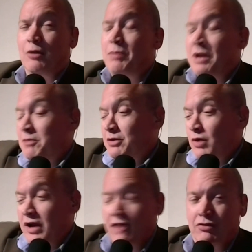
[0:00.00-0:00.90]
I mean,
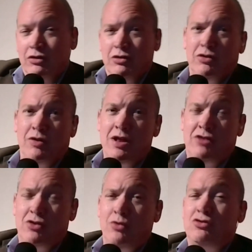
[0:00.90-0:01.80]
whatever.
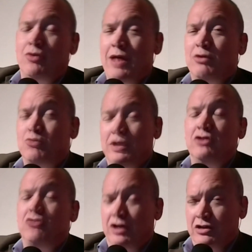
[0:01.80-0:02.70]
So that was what he
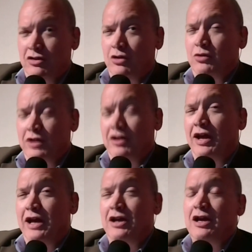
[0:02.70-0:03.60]
said, though, that
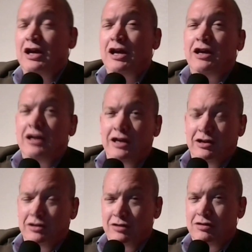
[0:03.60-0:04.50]
like
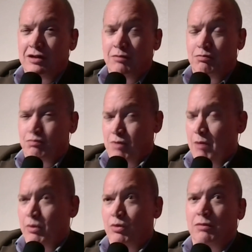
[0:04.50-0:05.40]
he
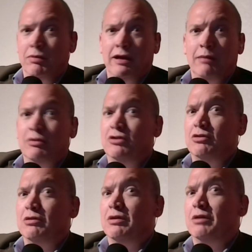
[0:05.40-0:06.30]
probably wouldn't be able to
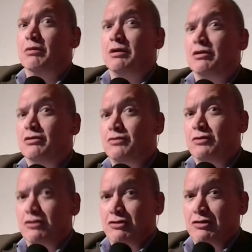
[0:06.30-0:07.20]
do it anyway because of his show.